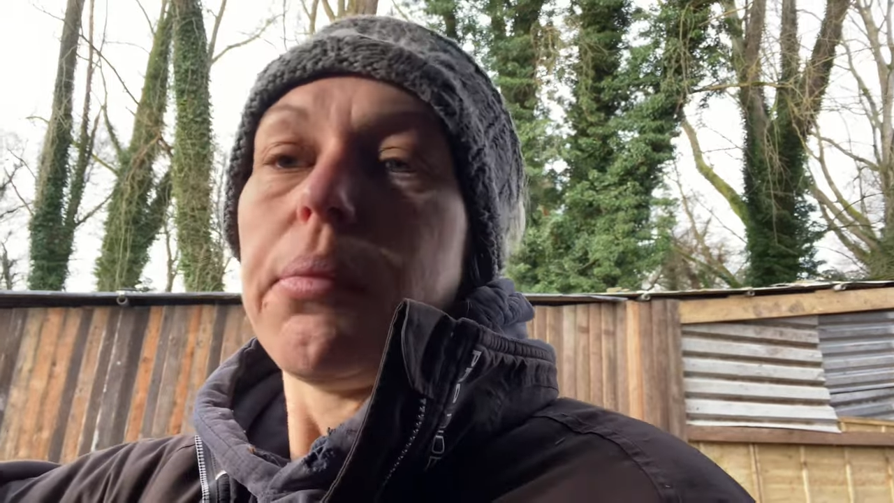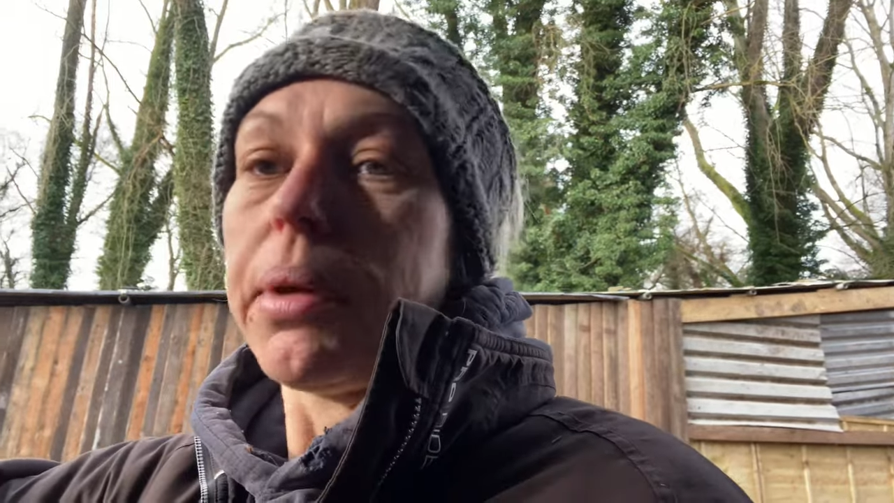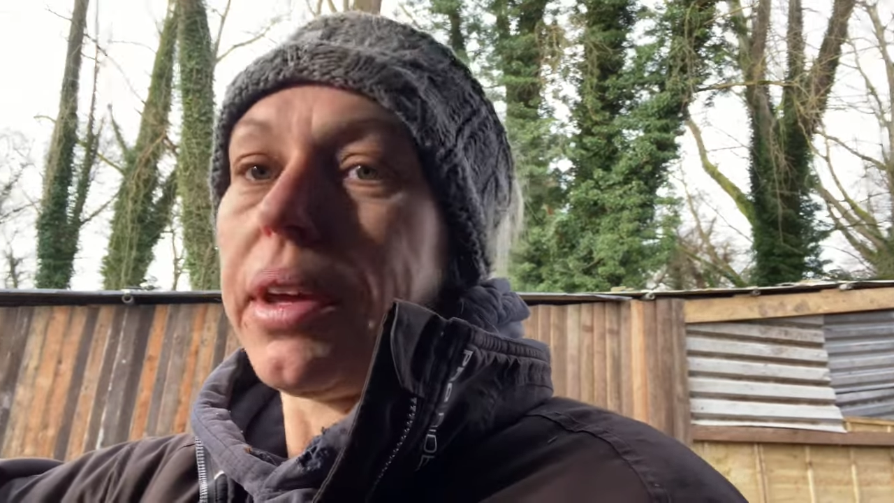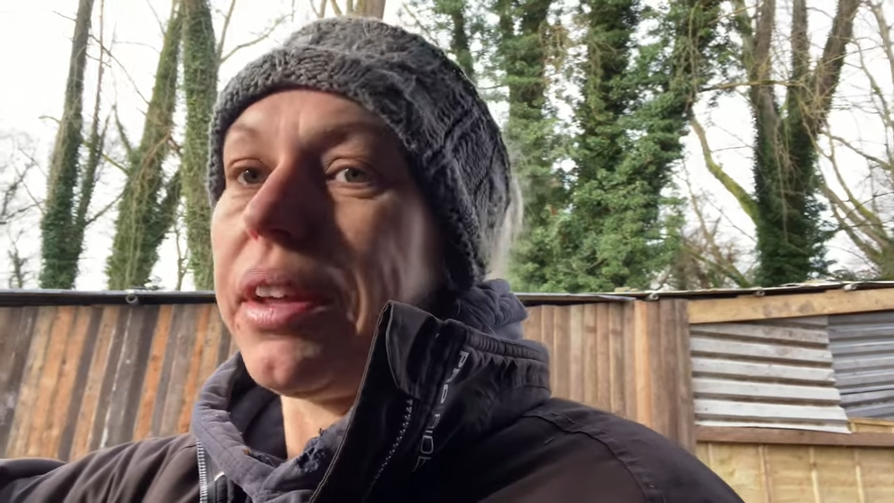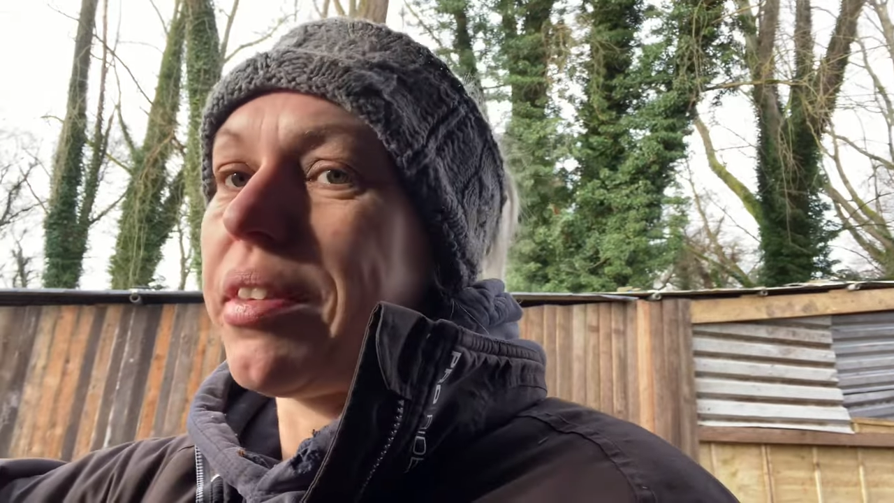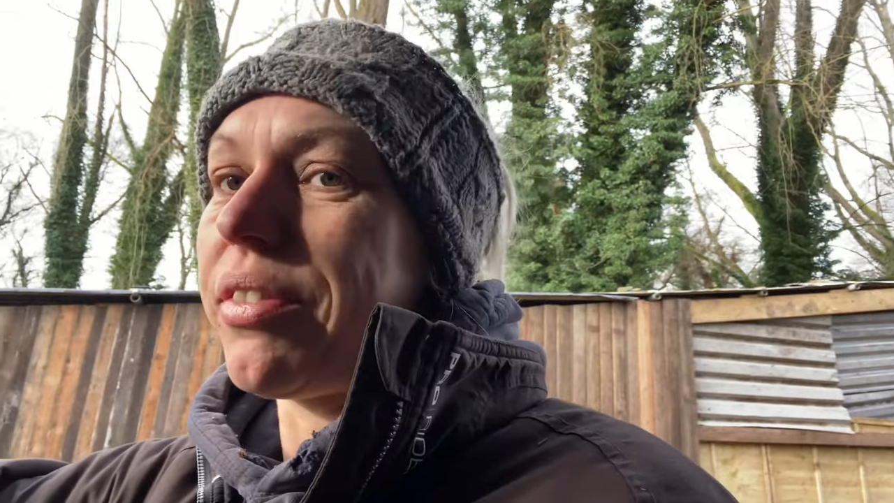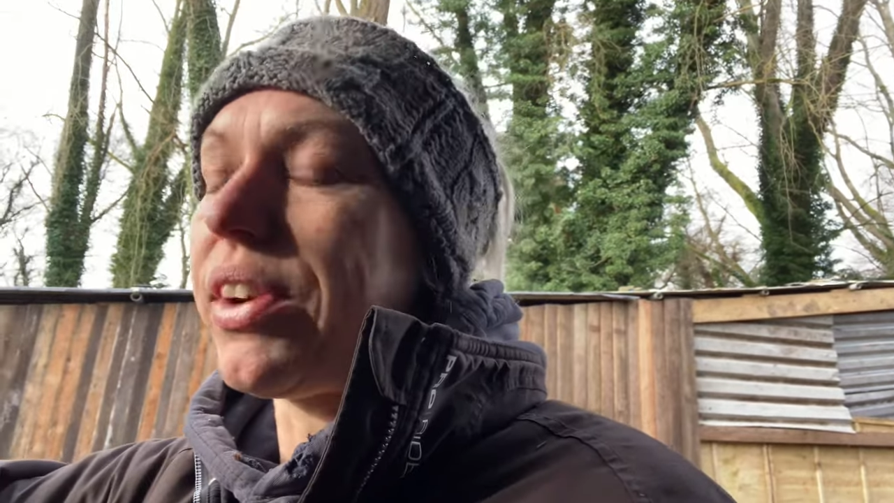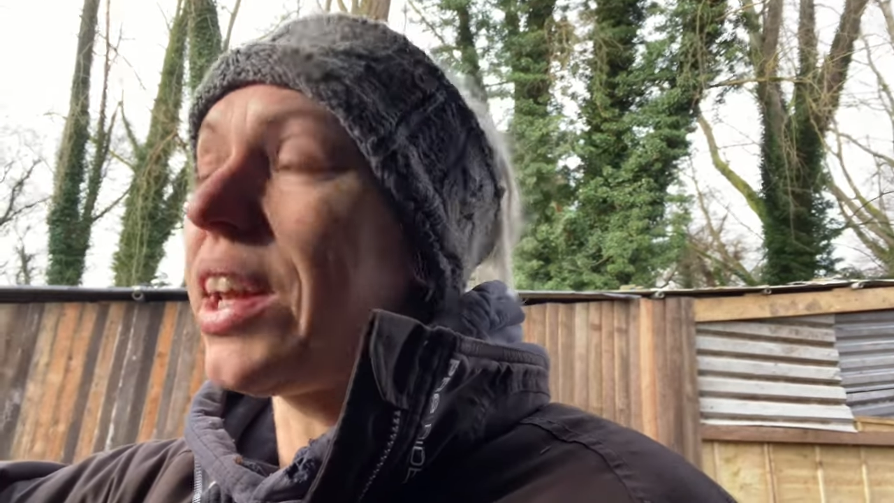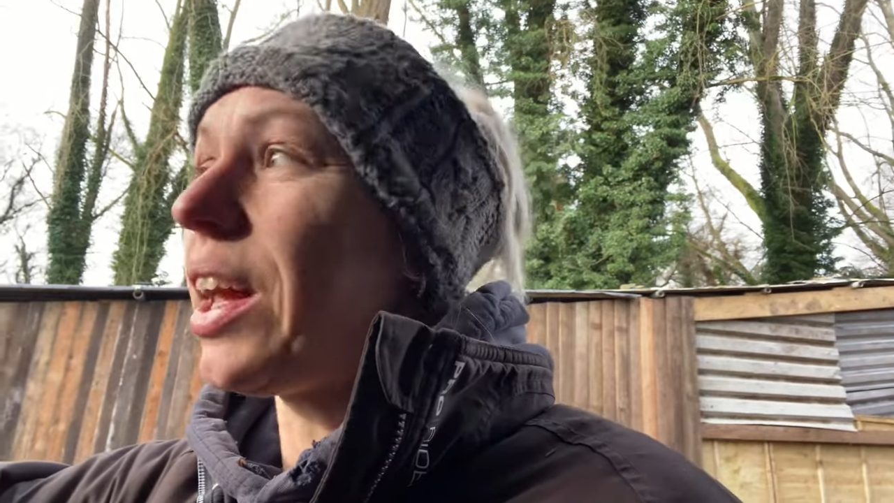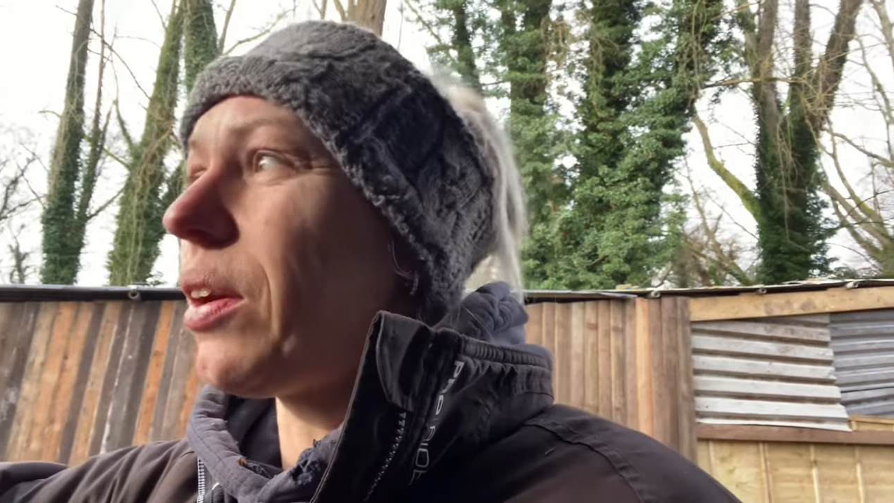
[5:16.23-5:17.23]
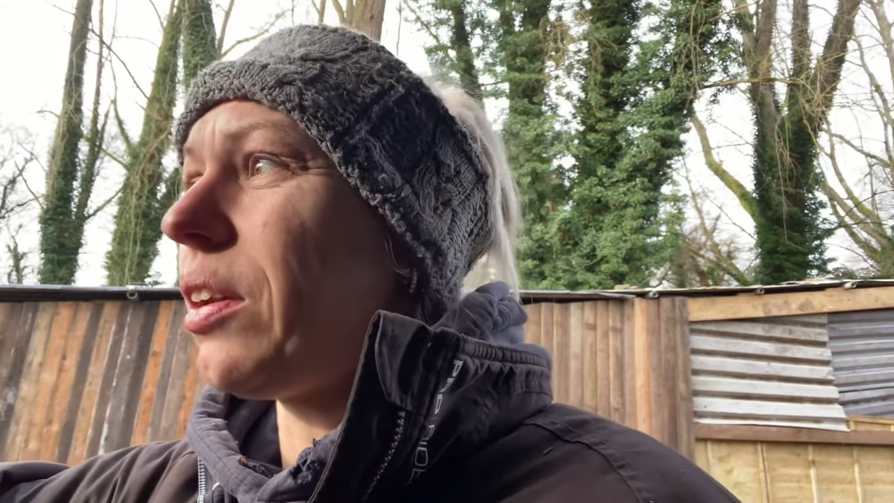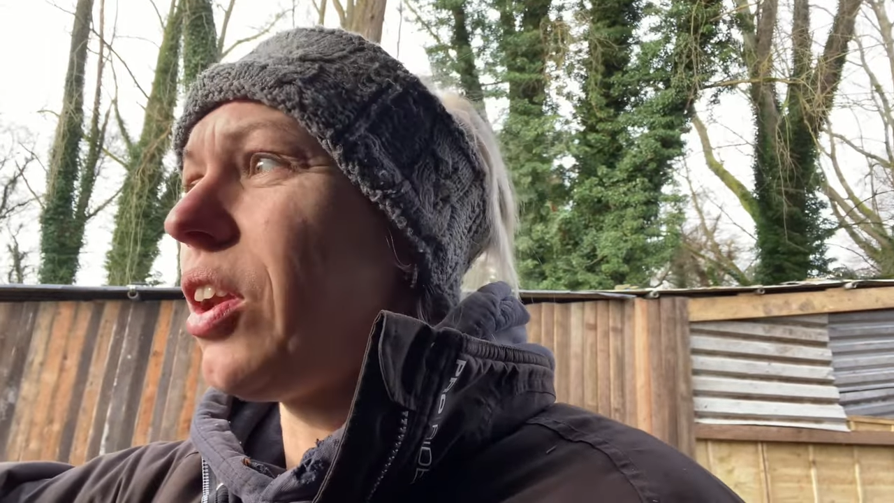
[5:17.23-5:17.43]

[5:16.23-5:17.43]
but it really